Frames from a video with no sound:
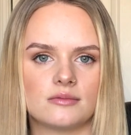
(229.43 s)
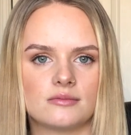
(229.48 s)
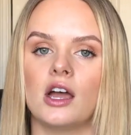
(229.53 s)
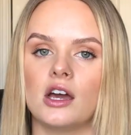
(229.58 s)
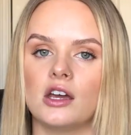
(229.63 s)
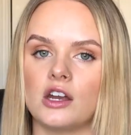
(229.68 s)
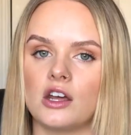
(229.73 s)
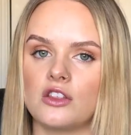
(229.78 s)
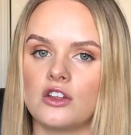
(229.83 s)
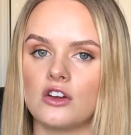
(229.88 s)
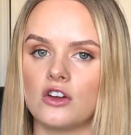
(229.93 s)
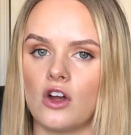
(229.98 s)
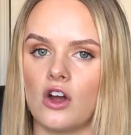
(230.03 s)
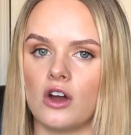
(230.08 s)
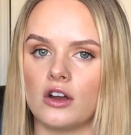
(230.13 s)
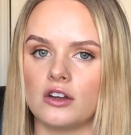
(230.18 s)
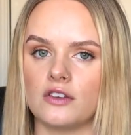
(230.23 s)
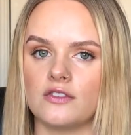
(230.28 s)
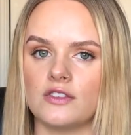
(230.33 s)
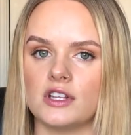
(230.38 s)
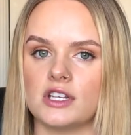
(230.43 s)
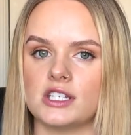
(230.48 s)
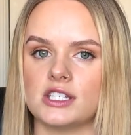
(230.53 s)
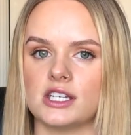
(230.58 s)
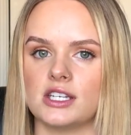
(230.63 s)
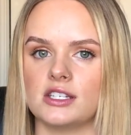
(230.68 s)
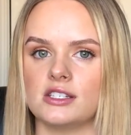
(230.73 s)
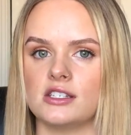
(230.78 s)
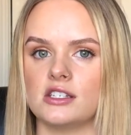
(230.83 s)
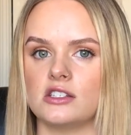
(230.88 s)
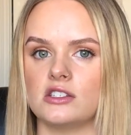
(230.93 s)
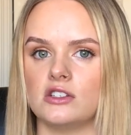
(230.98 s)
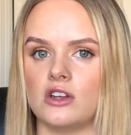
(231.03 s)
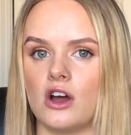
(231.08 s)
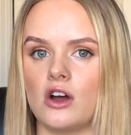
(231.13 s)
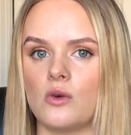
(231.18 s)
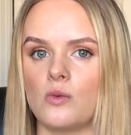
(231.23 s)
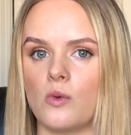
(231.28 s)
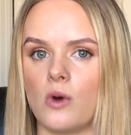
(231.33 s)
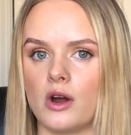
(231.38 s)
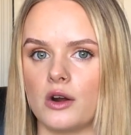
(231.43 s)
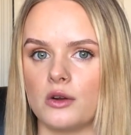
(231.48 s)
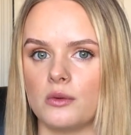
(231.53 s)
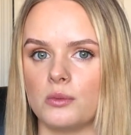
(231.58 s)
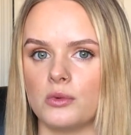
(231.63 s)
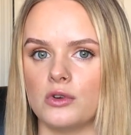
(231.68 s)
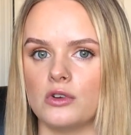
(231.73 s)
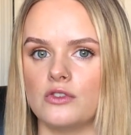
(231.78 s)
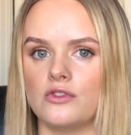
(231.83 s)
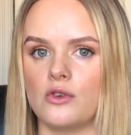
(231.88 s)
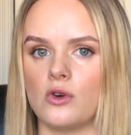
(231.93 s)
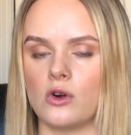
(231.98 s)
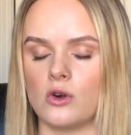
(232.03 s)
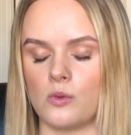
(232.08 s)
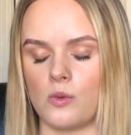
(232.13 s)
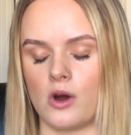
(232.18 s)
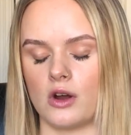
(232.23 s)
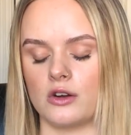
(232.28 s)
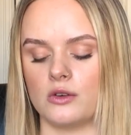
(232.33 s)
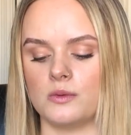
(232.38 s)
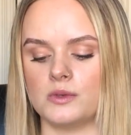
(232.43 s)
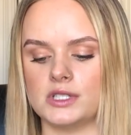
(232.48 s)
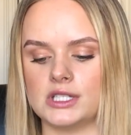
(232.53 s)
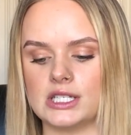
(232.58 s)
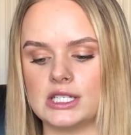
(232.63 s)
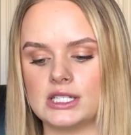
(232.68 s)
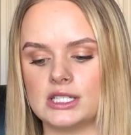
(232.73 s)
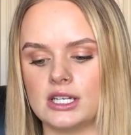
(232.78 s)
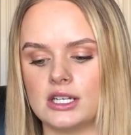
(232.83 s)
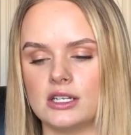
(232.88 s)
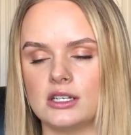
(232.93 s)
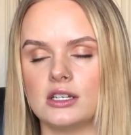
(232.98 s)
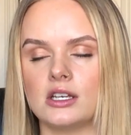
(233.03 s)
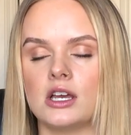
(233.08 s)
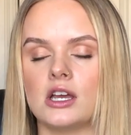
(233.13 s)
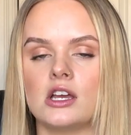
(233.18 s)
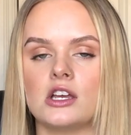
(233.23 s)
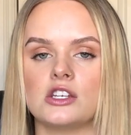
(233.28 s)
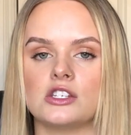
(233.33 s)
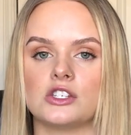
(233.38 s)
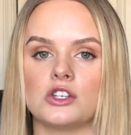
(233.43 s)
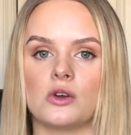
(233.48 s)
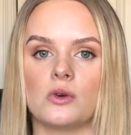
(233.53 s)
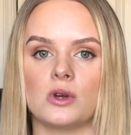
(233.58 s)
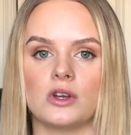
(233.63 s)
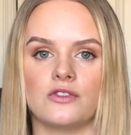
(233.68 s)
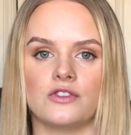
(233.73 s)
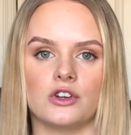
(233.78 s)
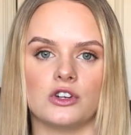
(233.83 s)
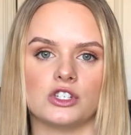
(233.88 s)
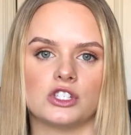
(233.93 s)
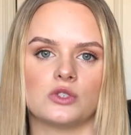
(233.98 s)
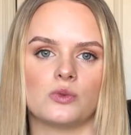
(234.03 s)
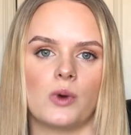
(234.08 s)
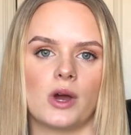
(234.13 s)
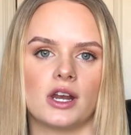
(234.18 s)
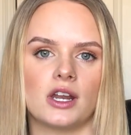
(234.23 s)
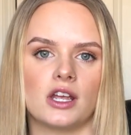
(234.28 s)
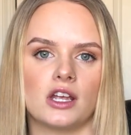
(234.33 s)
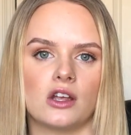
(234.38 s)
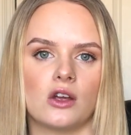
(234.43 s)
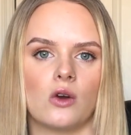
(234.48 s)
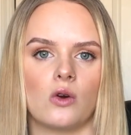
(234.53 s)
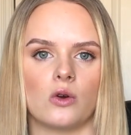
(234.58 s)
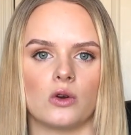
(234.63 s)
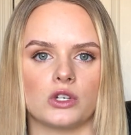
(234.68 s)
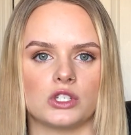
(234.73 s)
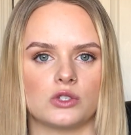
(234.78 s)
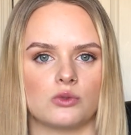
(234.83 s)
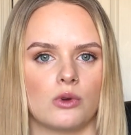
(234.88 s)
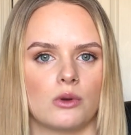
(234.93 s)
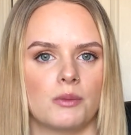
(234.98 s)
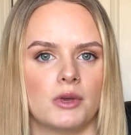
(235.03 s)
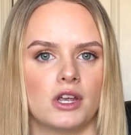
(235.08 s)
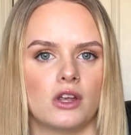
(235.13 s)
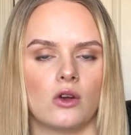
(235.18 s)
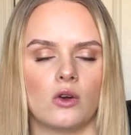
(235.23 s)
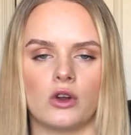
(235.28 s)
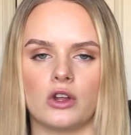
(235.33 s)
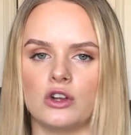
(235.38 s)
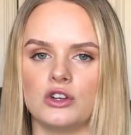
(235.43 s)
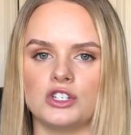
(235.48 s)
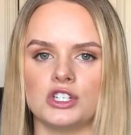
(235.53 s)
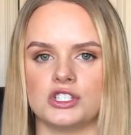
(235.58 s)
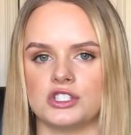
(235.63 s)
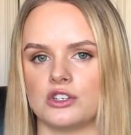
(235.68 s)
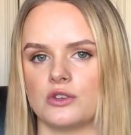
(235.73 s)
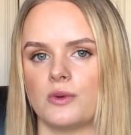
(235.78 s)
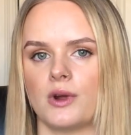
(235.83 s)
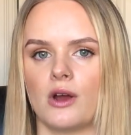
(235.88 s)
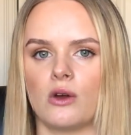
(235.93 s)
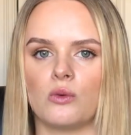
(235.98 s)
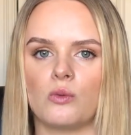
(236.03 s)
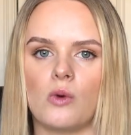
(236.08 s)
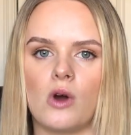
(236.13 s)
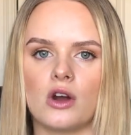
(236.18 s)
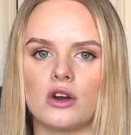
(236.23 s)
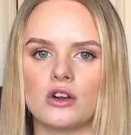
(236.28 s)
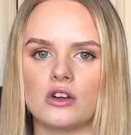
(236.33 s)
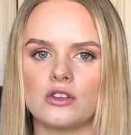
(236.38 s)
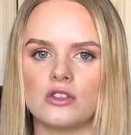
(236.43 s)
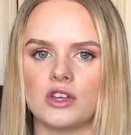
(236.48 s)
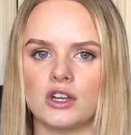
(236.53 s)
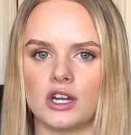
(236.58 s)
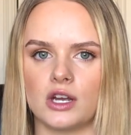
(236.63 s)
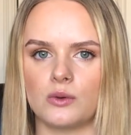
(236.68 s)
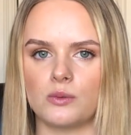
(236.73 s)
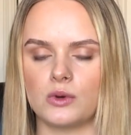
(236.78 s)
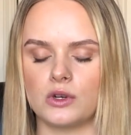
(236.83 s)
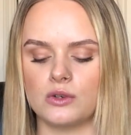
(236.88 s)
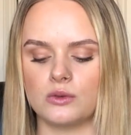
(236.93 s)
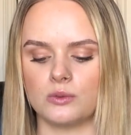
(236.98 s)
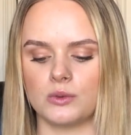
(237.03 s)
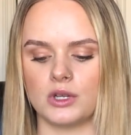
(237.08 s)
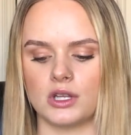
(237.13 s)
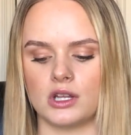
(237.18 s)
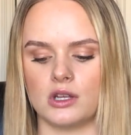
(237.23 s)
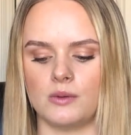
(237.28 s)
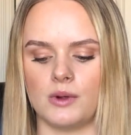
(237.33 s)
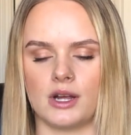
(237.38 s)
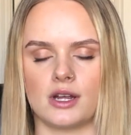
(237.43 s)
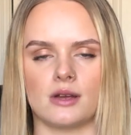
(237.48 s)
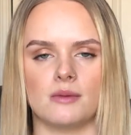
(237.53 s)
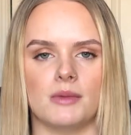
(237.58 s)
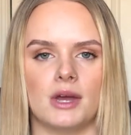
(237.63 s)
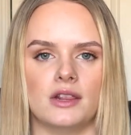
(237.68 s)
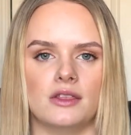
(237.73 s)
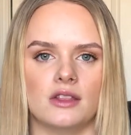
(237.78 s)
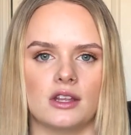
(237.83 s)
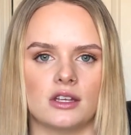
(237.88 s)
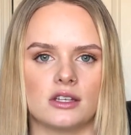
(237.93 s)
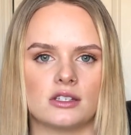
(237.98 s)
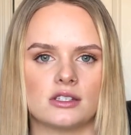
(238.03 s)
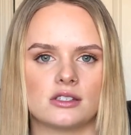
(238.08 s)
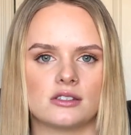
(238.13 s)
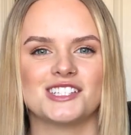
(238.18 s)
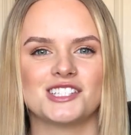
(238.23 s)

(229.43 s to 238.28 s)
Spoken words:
Another con of this is it's not waterproof or water resistant, so if you're sweating or swimming or you're just around water, then I wouldn't really recommend this.